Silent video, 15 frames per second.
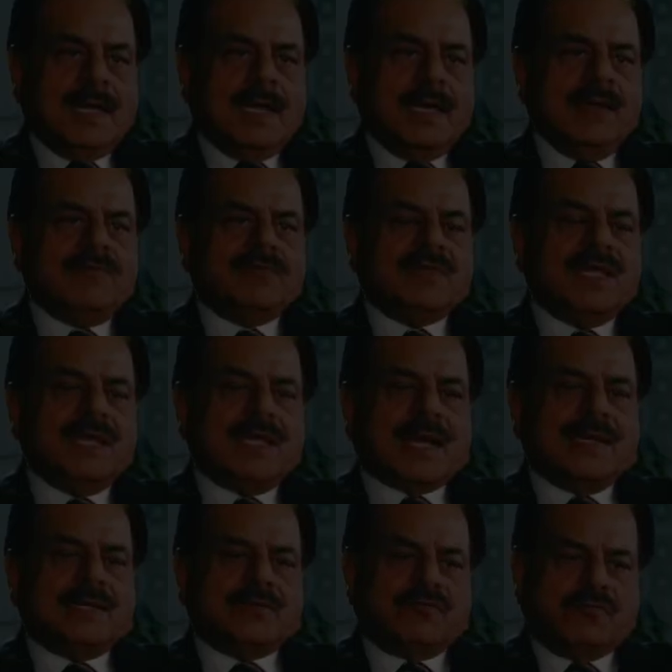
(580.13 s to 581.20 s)
If the
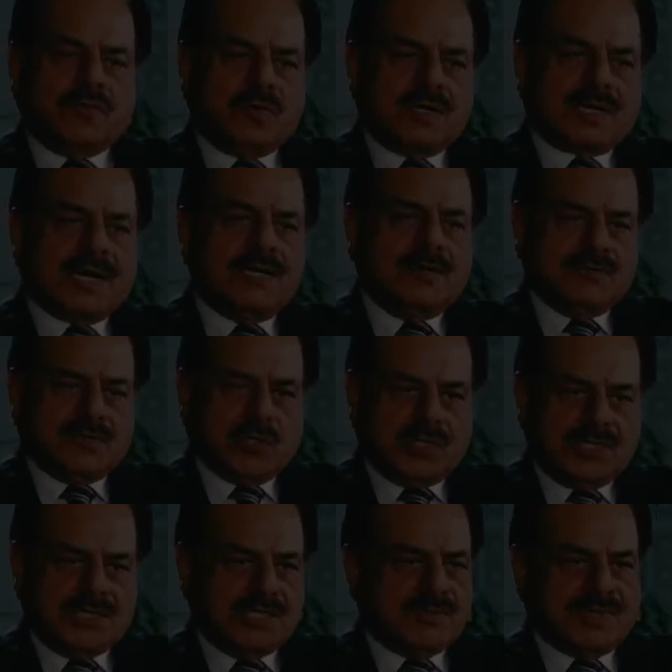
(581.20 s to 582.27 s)
right of vote, right of
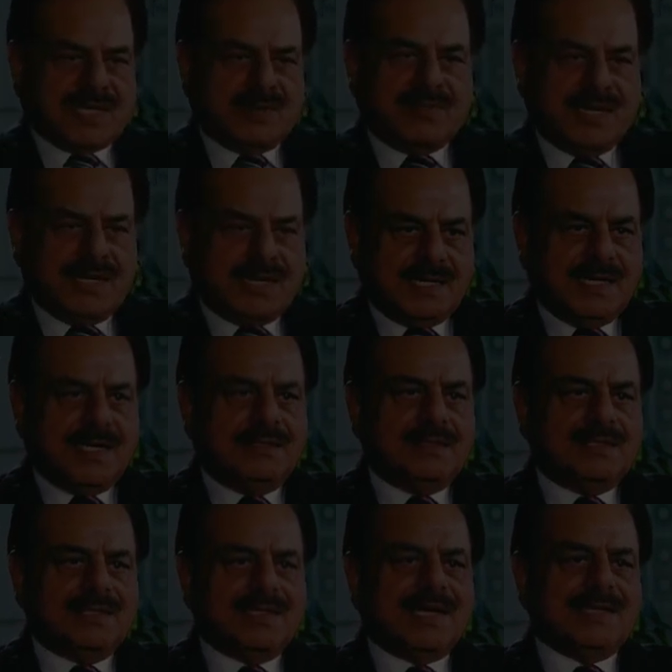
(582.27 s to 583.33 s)
choice has become redundant
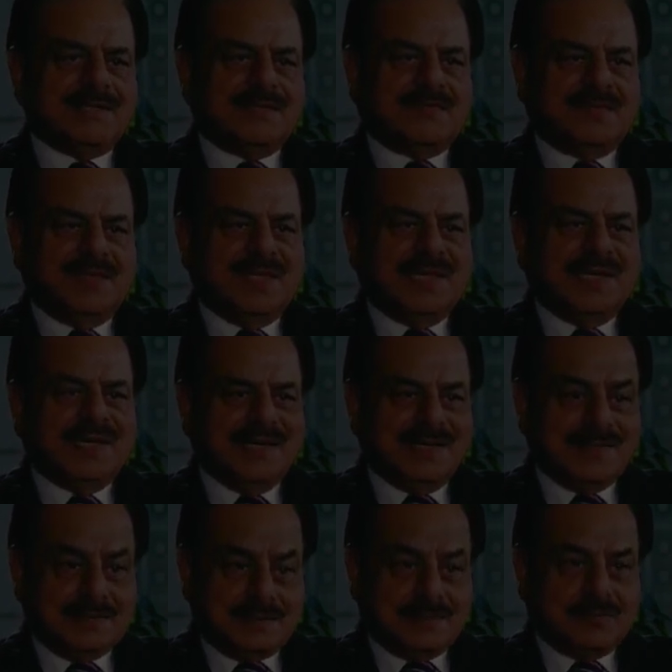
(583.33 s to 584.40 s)
in the eyes of the
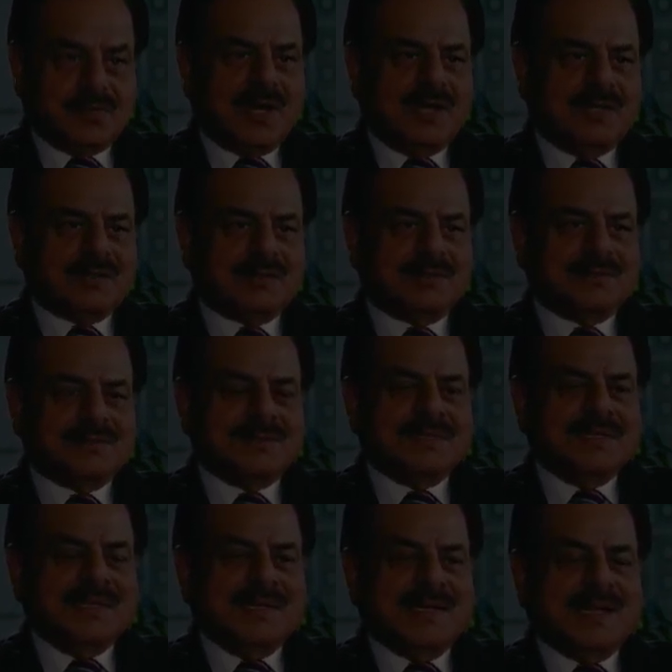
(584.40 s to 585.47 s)
Indians, who are
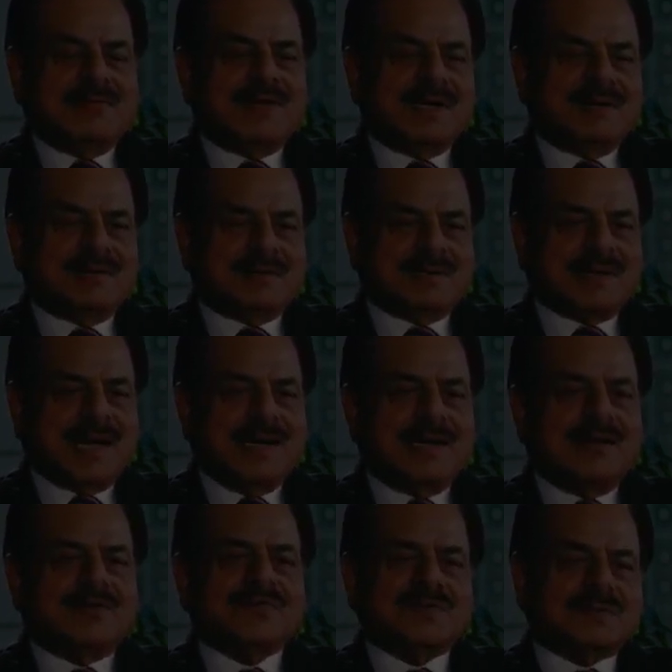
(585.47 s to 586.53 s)
never
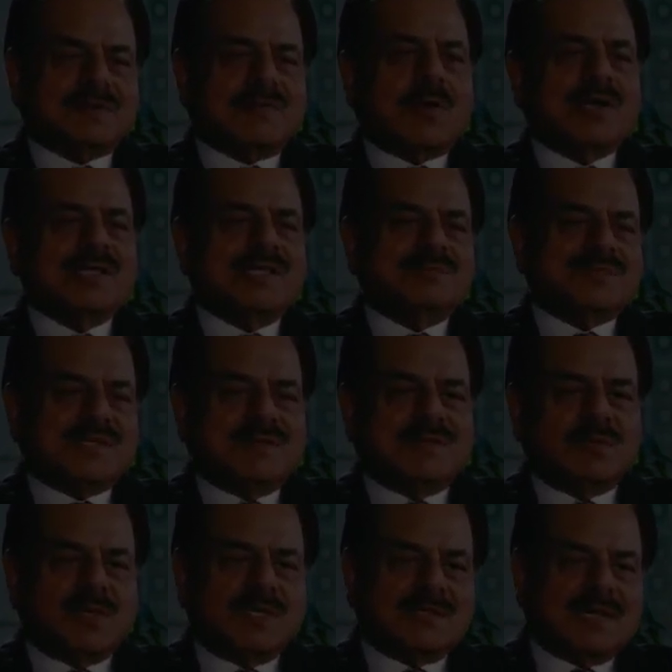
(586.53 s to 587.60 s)
tired of calling themselves
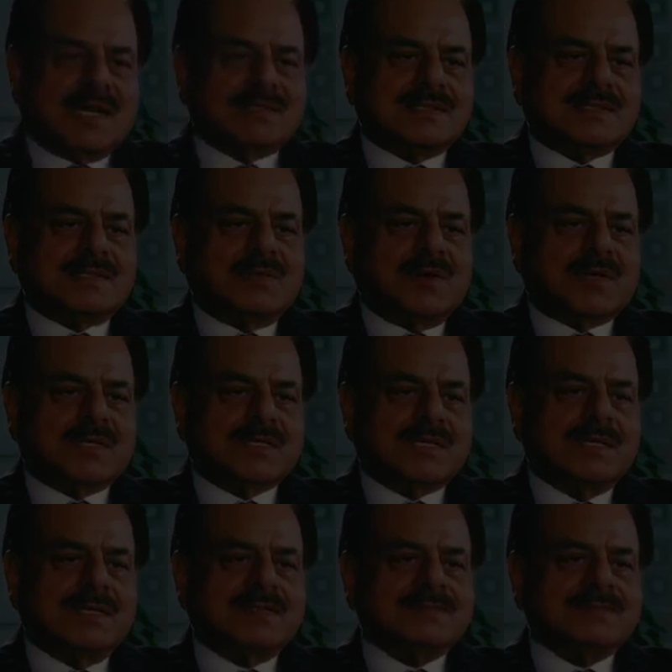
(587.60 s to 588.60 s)
the world's largest democracy,